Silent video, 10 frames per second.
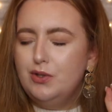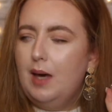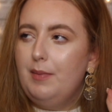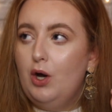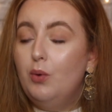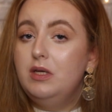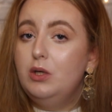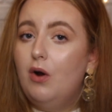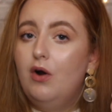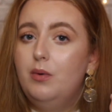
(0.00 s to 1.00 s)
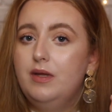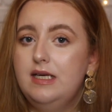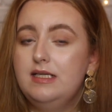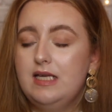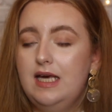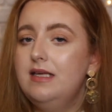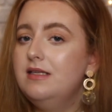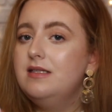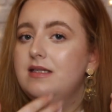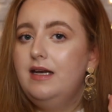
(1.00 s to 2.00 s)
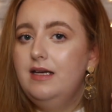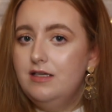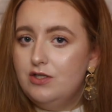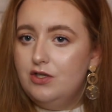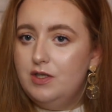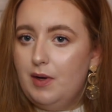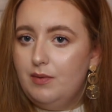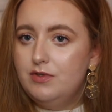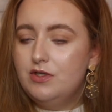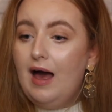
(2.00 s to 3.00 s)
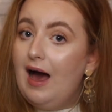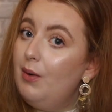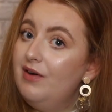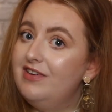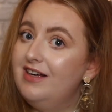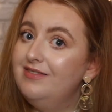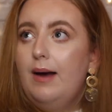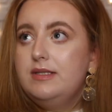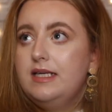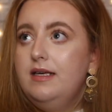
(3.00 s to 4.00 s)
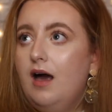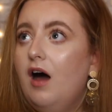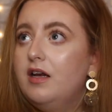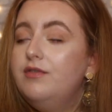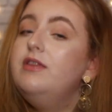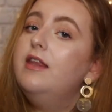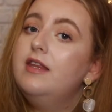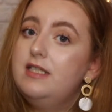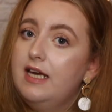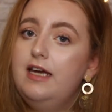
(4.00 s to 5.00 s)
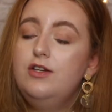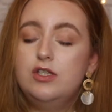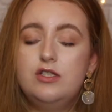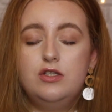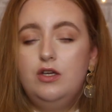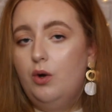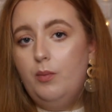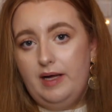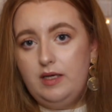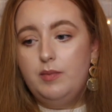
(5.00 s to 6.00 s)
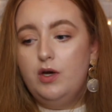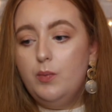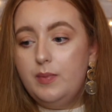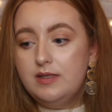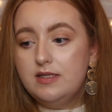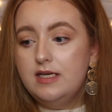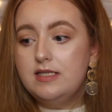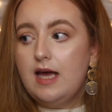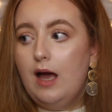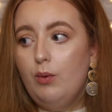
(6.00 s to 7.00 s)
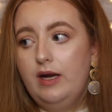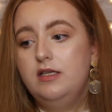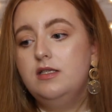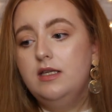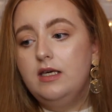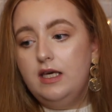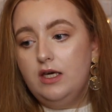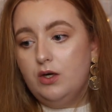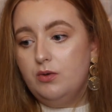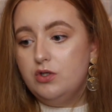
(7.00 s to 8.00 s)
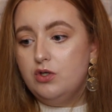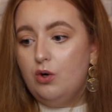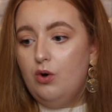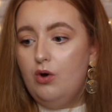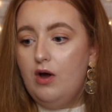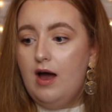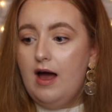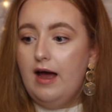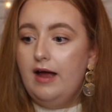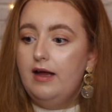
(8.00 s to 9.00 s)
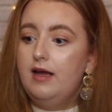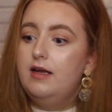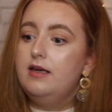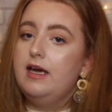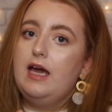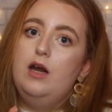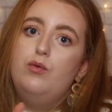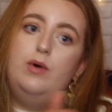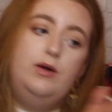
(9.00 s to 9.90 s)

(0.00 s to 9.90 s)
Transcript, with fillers: So yeah, my only quarrel with this is that it is 30 pounds. However, I was in Cardiff the other day, just, you know, minding my own business. I went into the Kiko store and I kind of